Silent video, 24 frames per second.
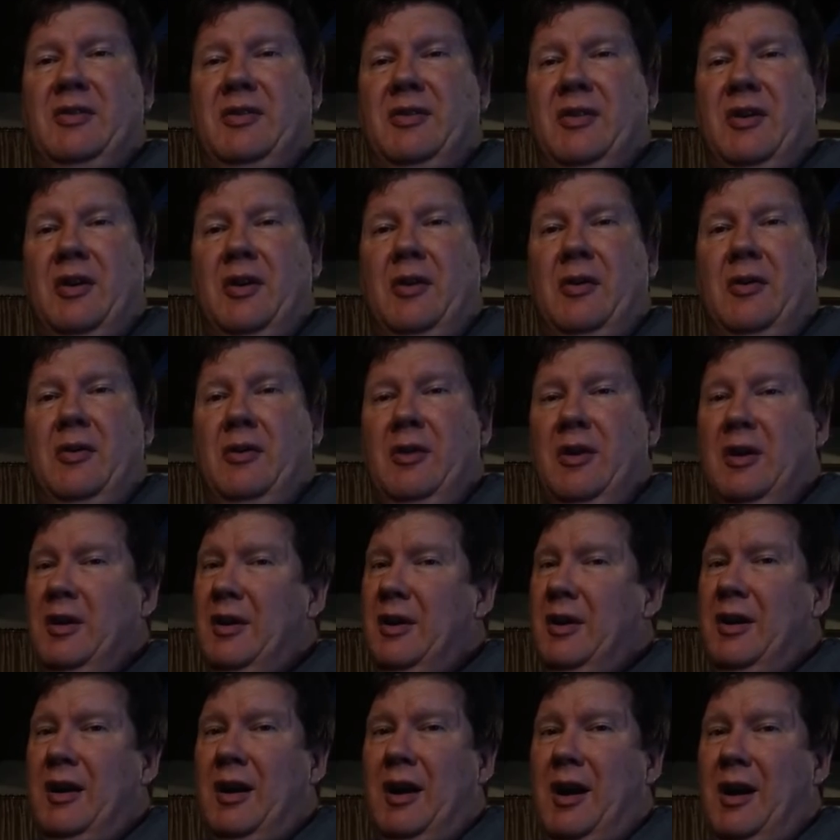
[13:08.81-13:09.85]
So
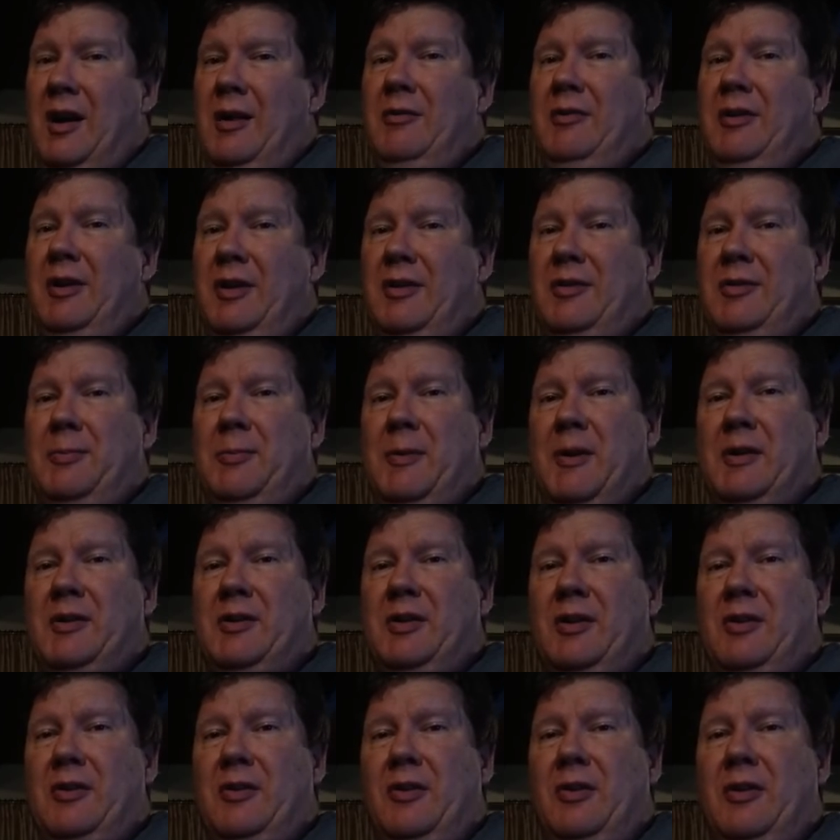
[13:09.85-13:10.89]
I would
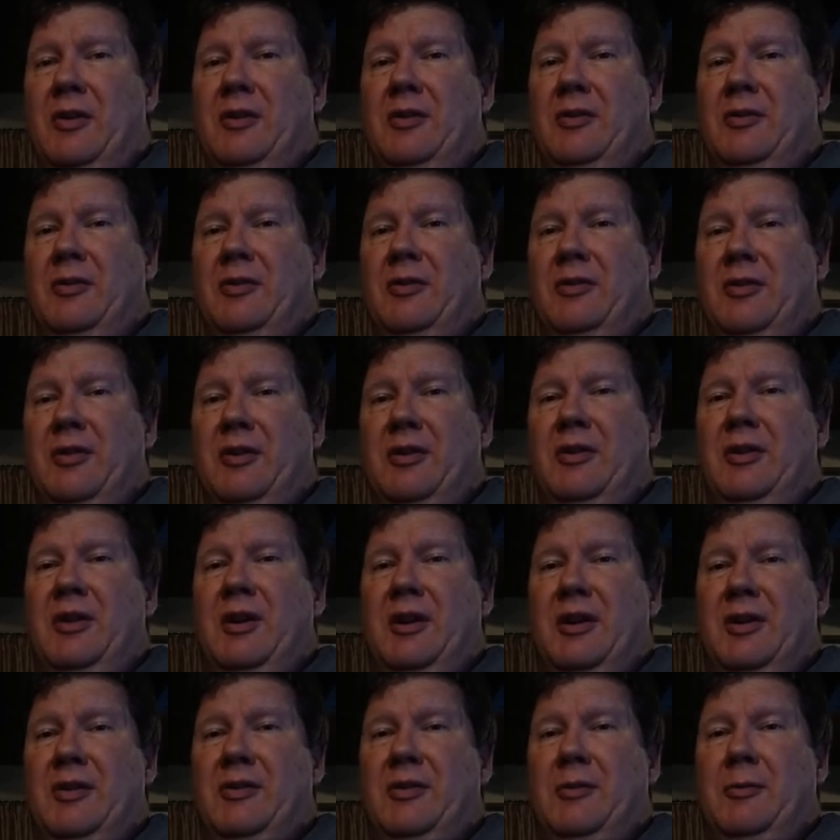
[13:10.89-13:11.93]
expect the Cardinals are going
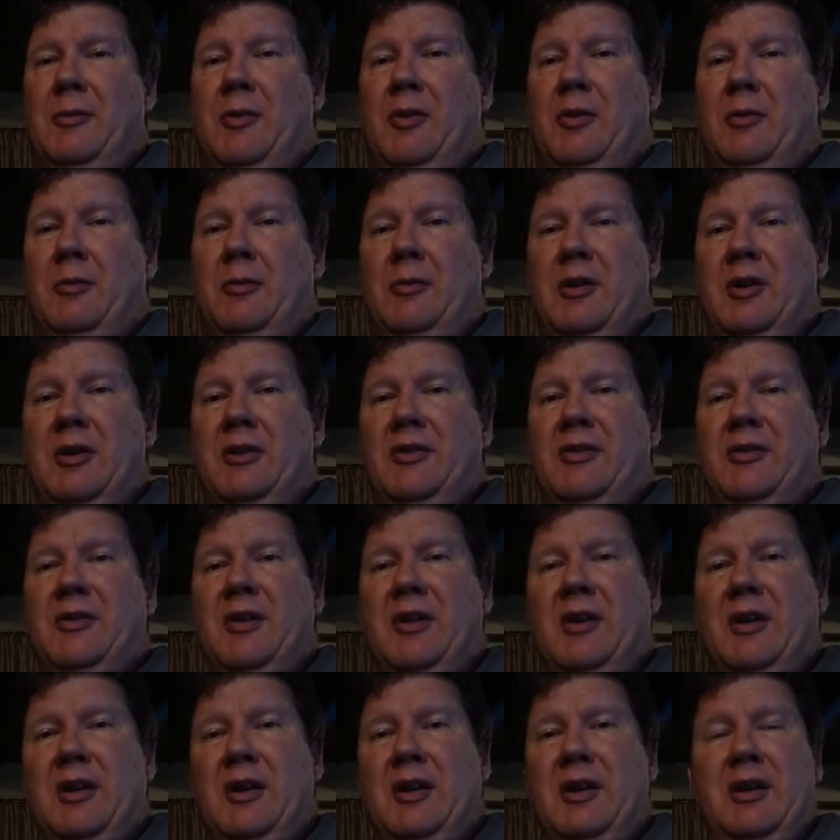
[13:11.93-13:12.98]
to hit some home runs
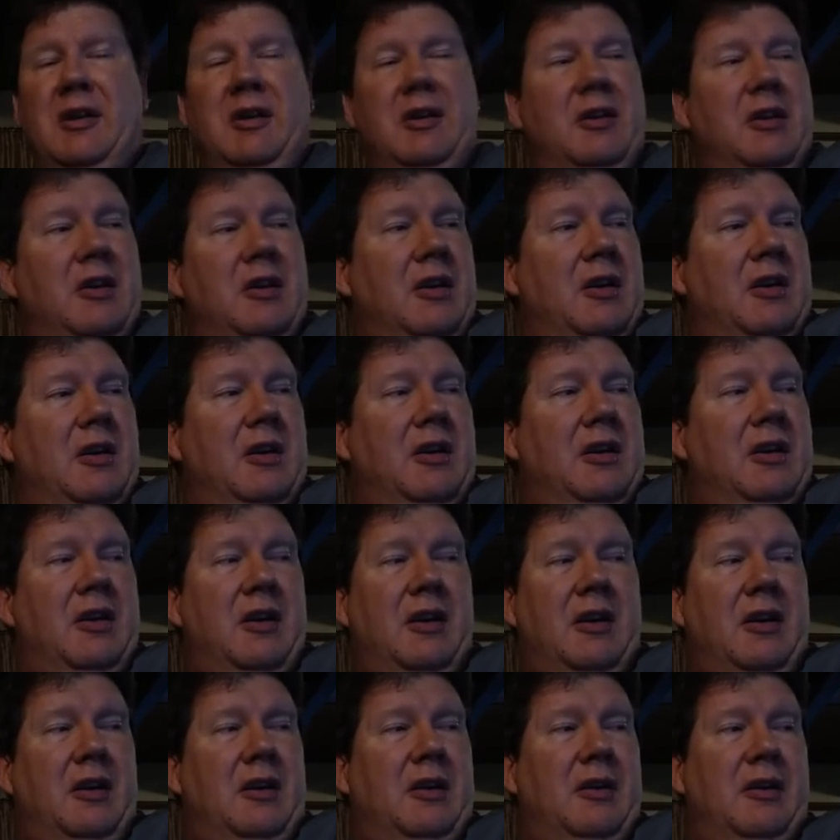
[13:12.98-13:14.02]
tonight.
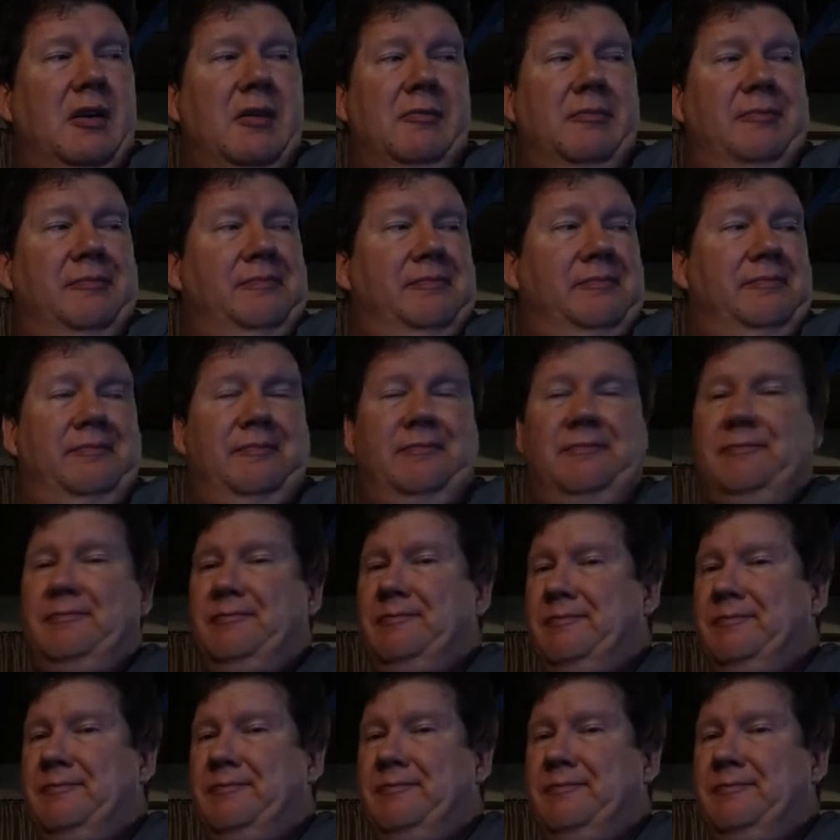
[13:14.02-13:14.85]
Um,